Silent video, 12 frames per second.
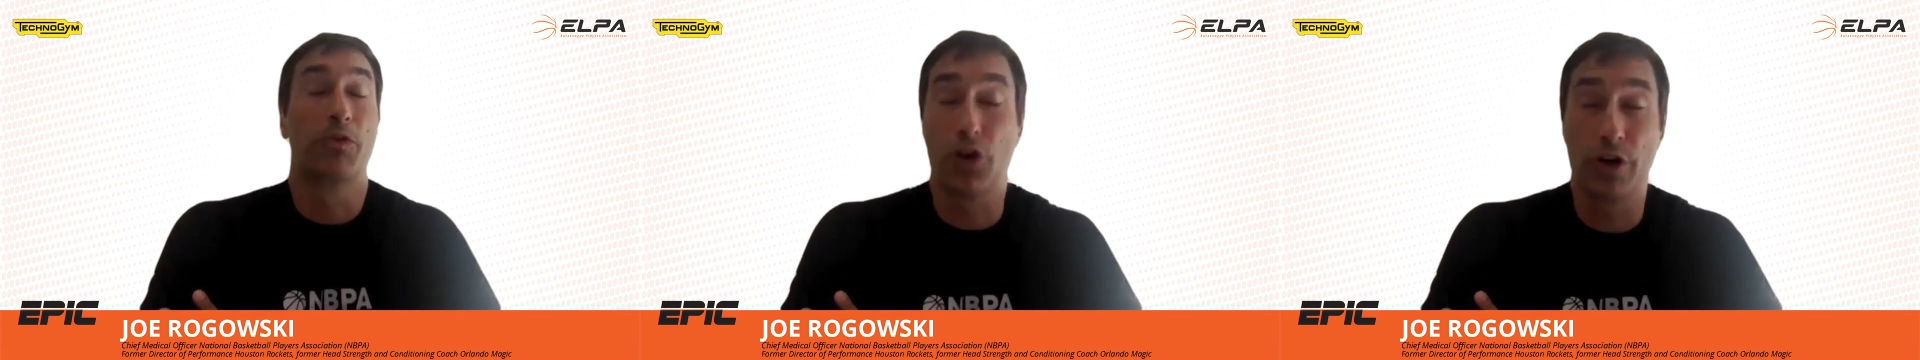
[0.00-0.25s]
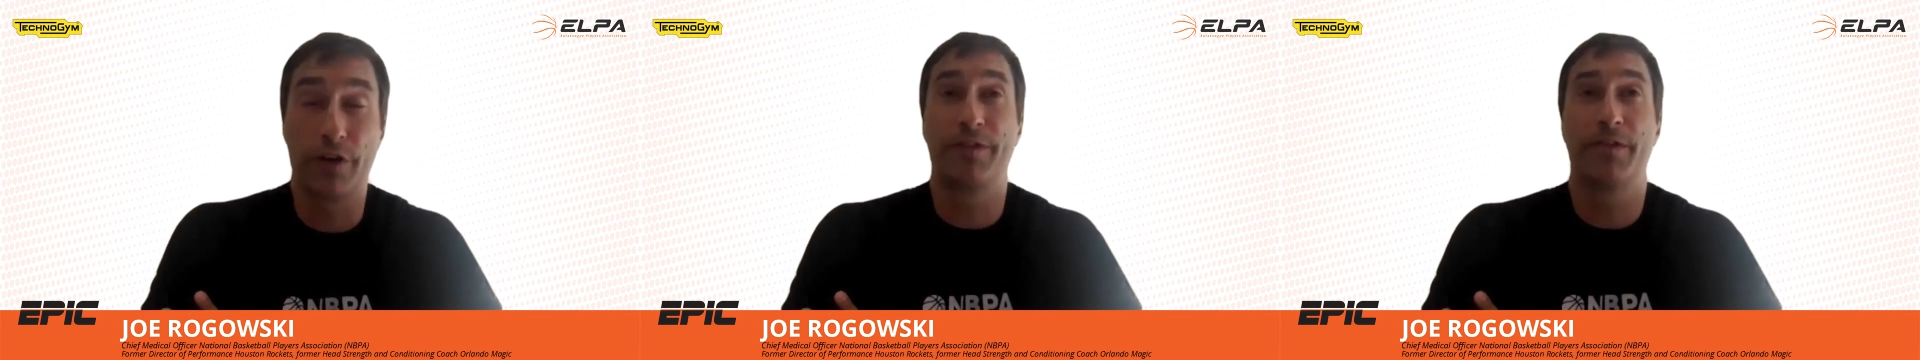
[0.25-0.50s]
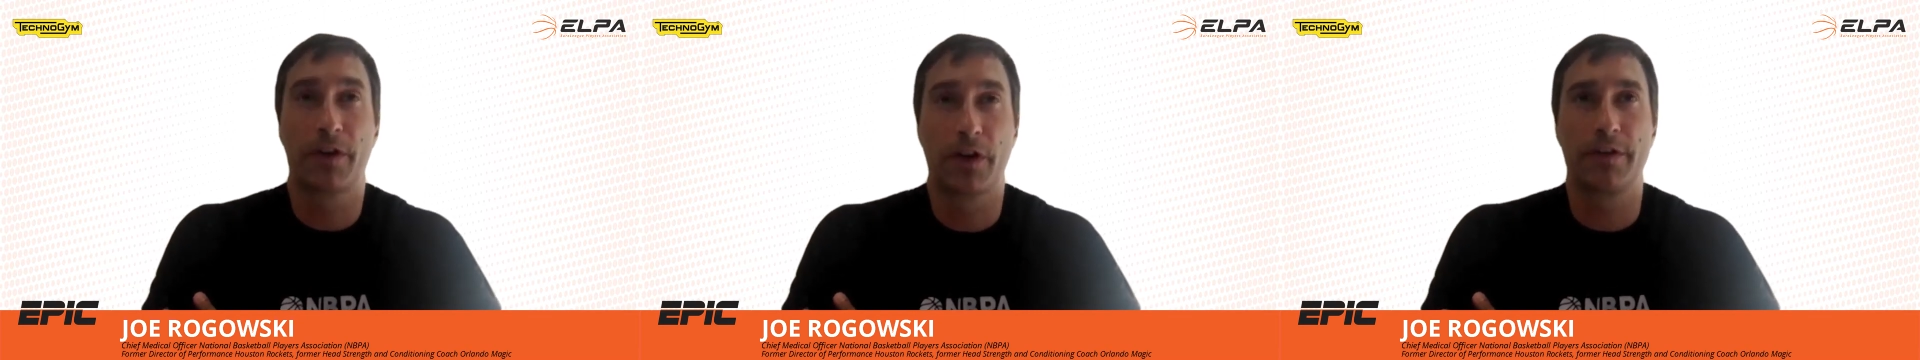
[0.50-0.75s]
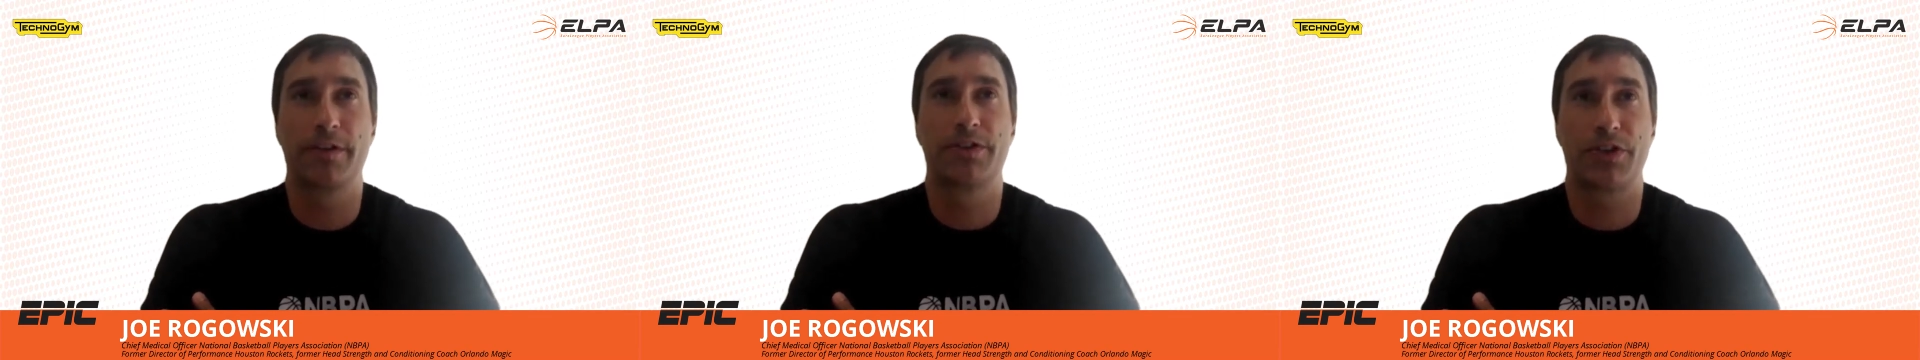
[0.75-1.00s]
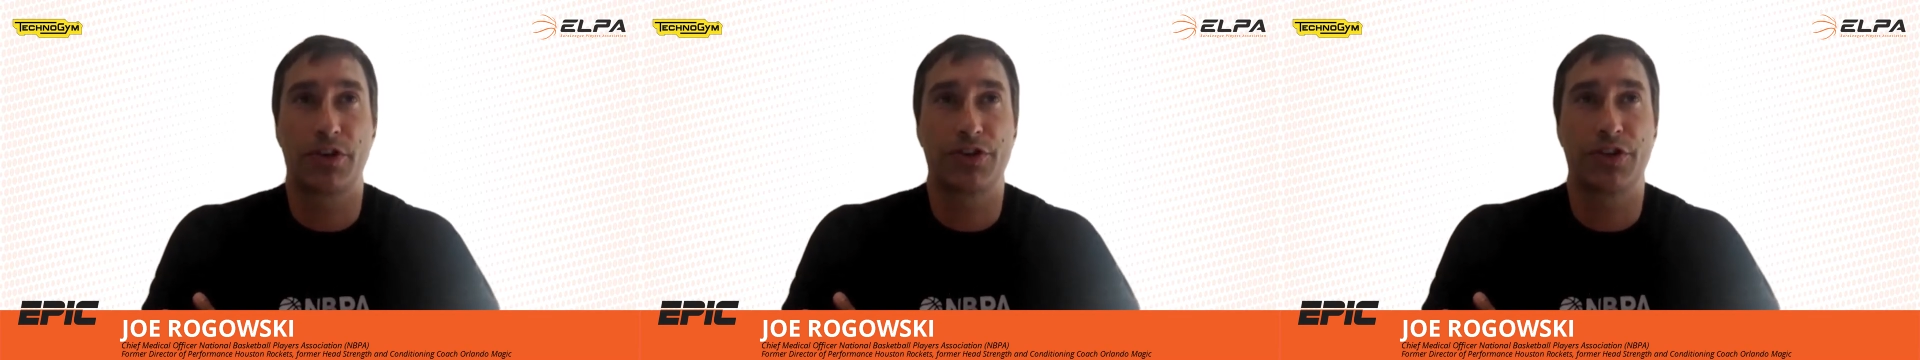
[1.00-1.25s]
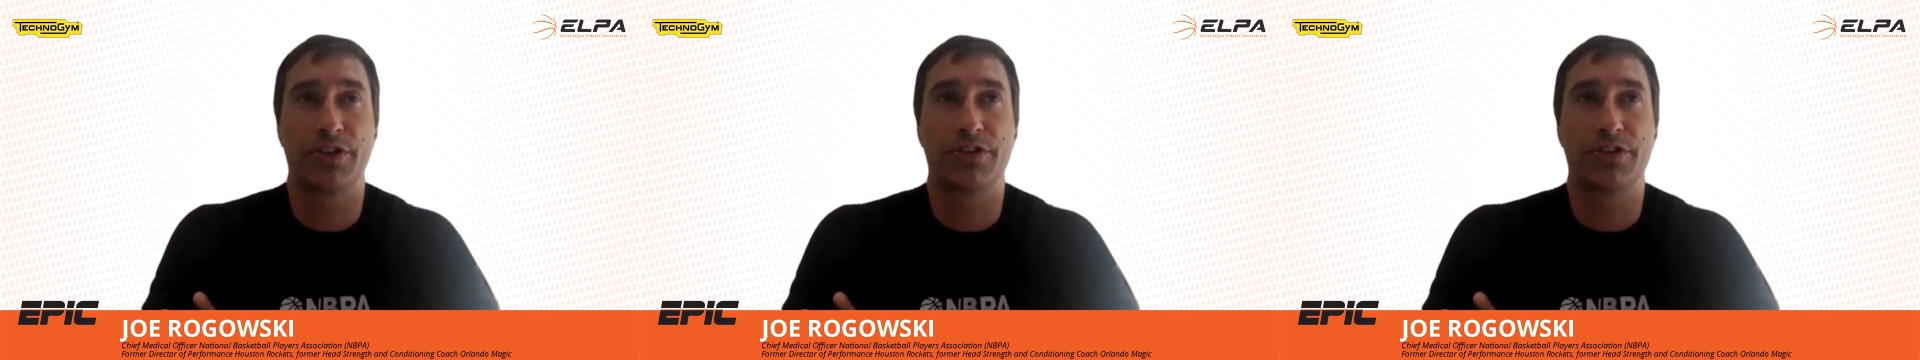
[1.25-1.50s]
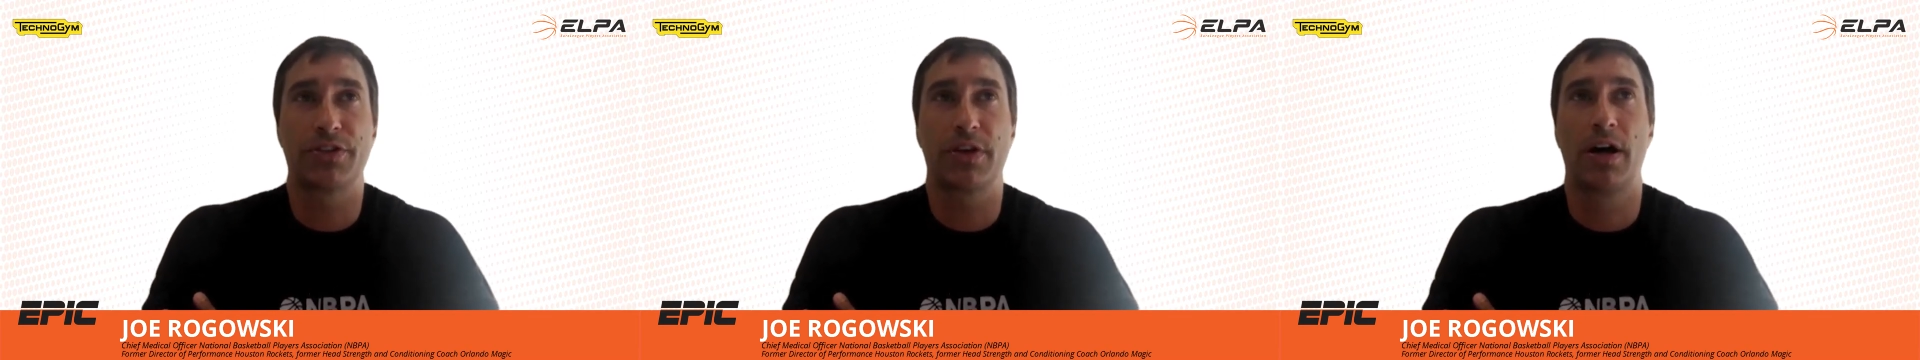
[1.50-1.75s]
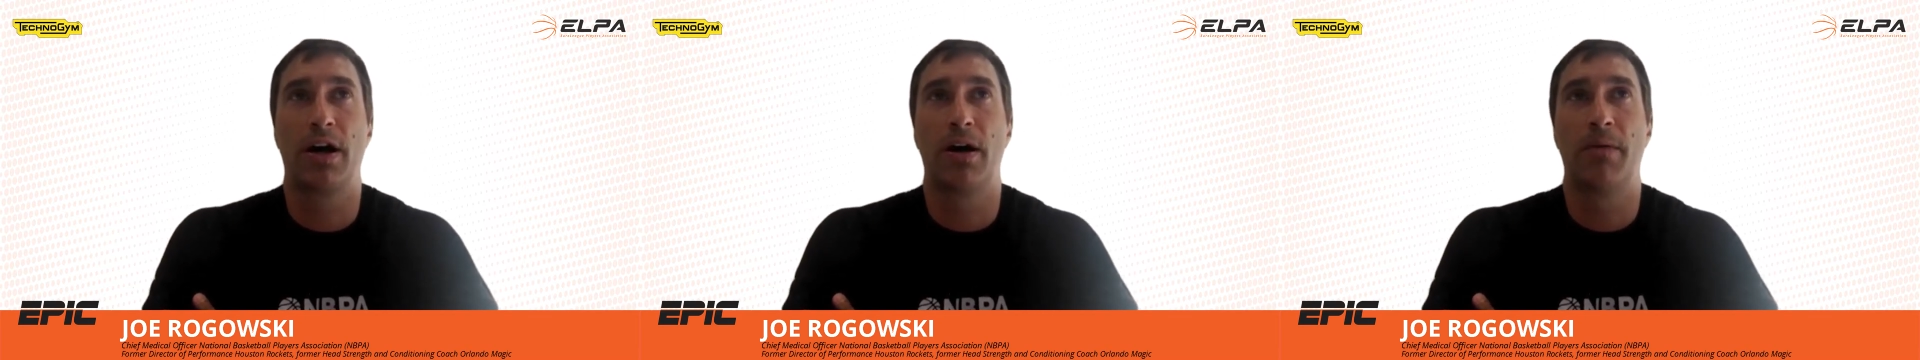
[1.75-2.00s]
good surgeons,
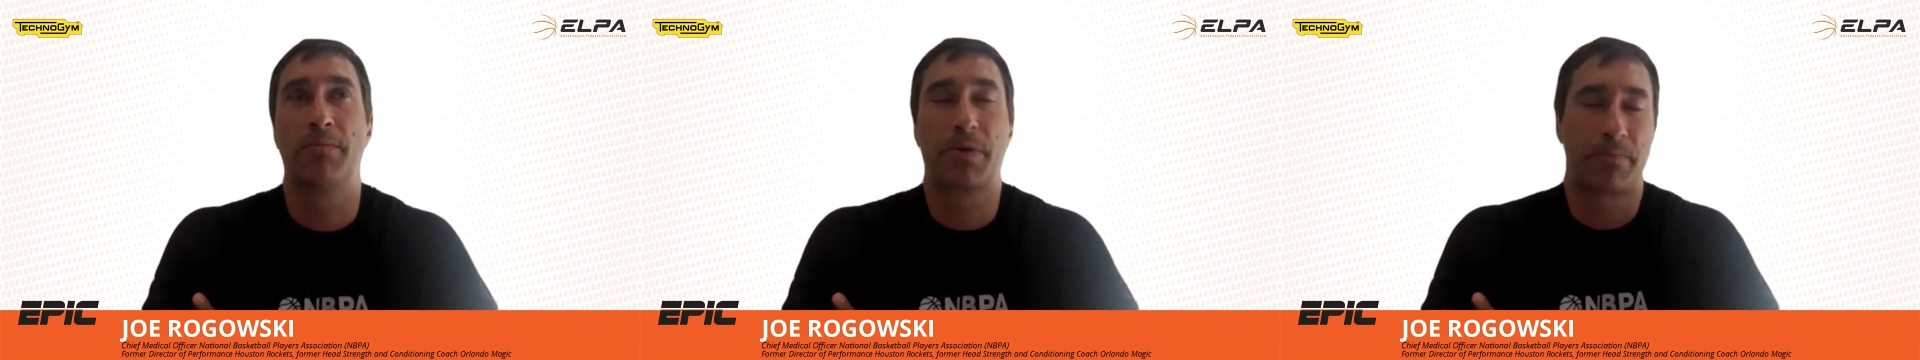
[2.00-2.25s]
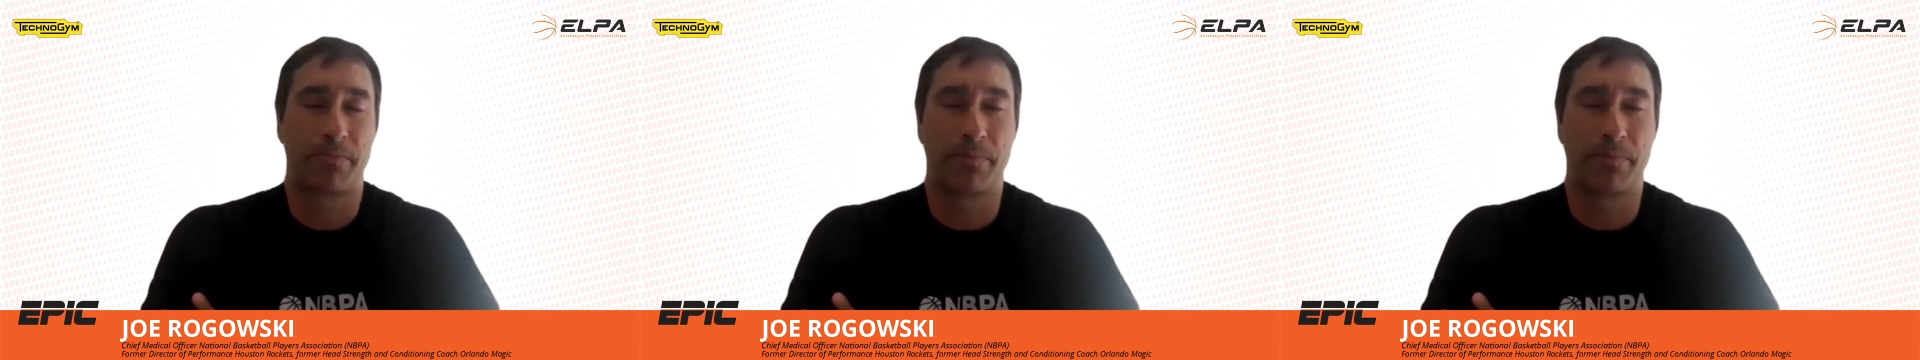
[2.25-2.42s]
you